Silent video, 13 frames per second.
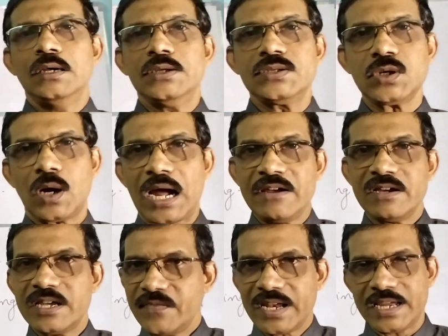So I will
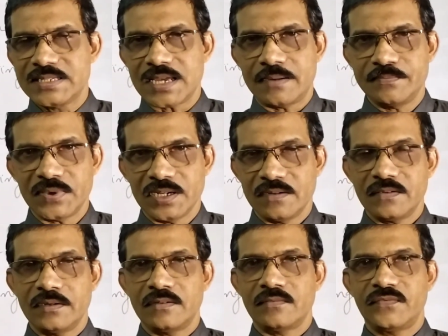give an example
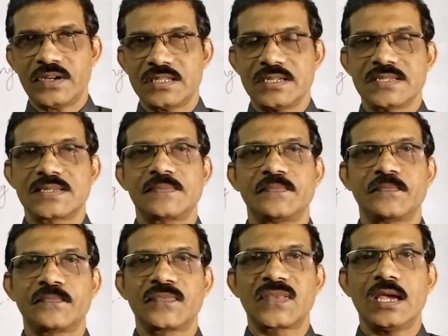for this.
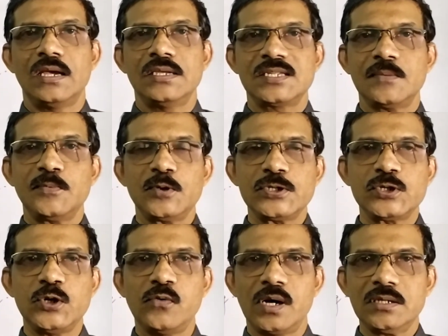Suppose
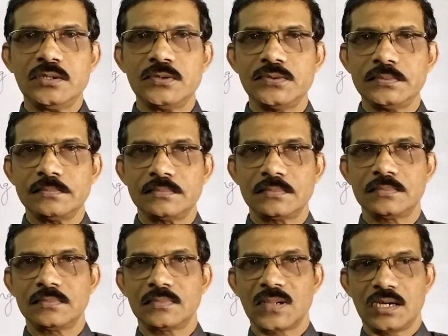you want to
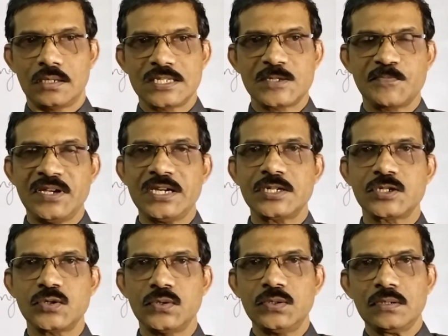speak
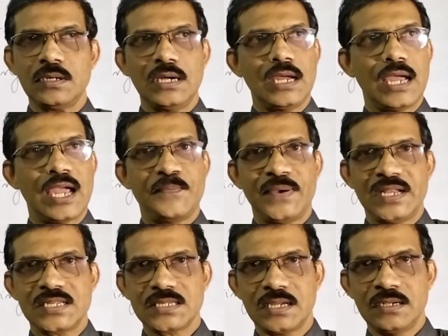to a
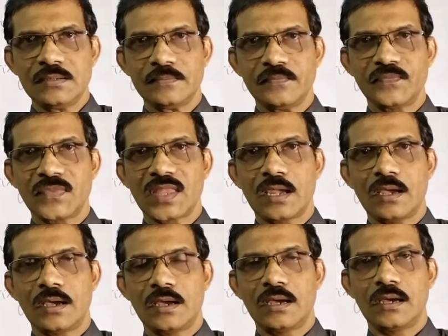person
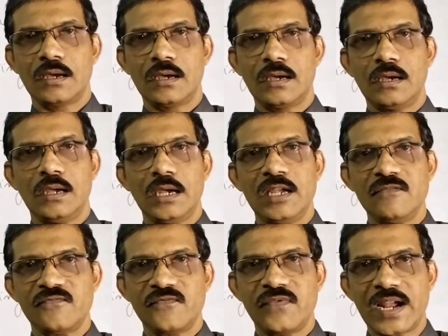in
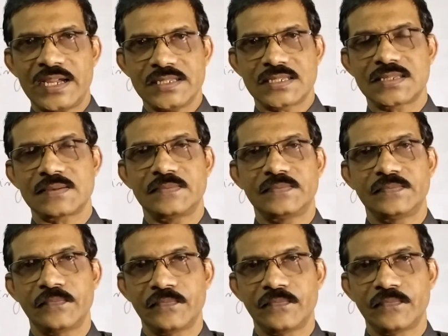France.